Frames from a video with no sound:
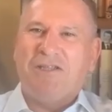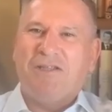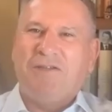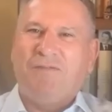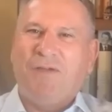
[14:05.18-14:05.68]
to
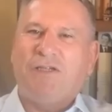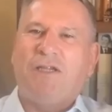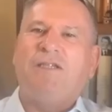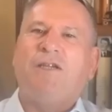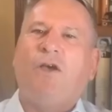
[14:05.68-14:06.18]
the defense.
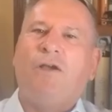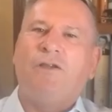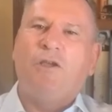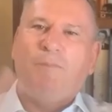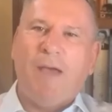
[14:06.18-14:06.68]
He said, no, I'm going
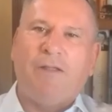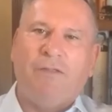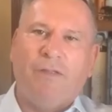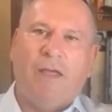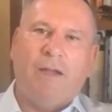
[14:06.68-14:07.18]
to do better
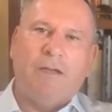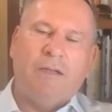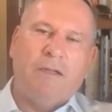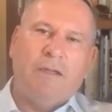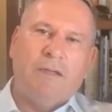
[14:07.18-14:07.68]
than that.
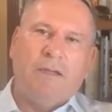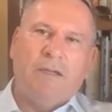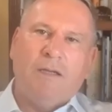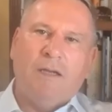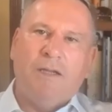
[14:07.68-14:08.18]

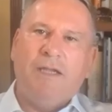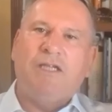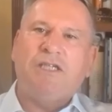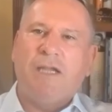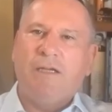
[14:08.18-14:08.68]
And he
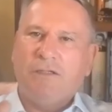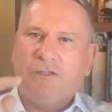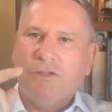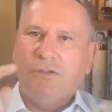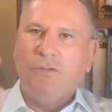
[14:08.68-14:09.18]
sent
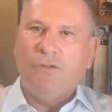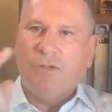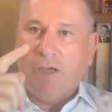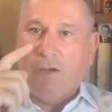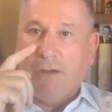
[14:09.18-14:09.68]
to the
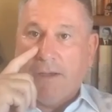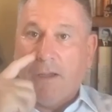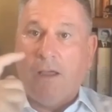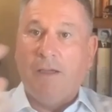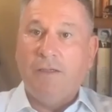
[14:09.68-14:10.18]
Golan
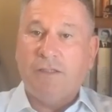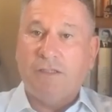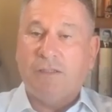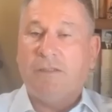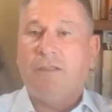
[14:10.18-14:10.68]
Heights
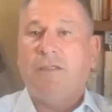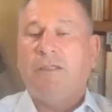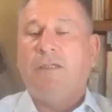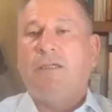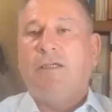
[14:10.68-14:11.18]

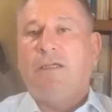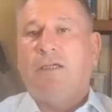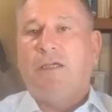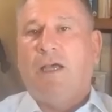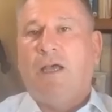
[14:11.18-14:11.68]

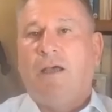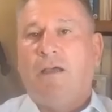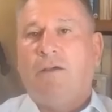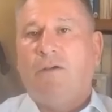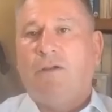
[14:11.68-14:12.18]
uh,
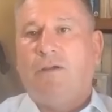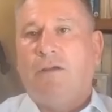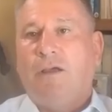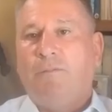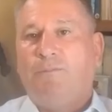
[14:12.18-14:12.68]

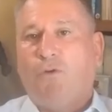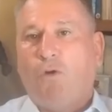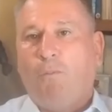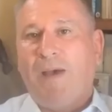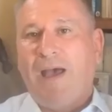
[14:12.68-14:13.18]
and
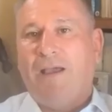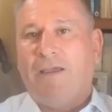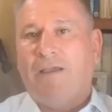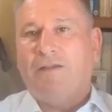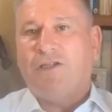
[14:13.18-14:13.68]
brought back
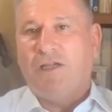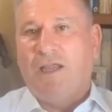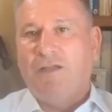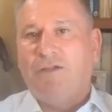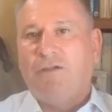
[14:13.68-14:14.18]
to
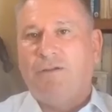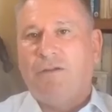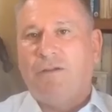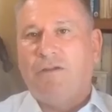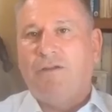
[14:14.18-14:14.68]
London
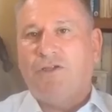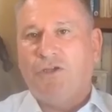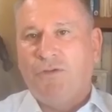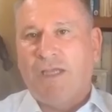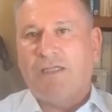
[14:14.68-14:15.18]

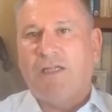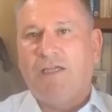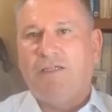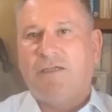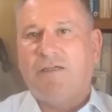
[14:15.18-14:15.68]
two days
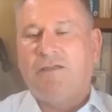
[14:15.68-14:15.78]
later,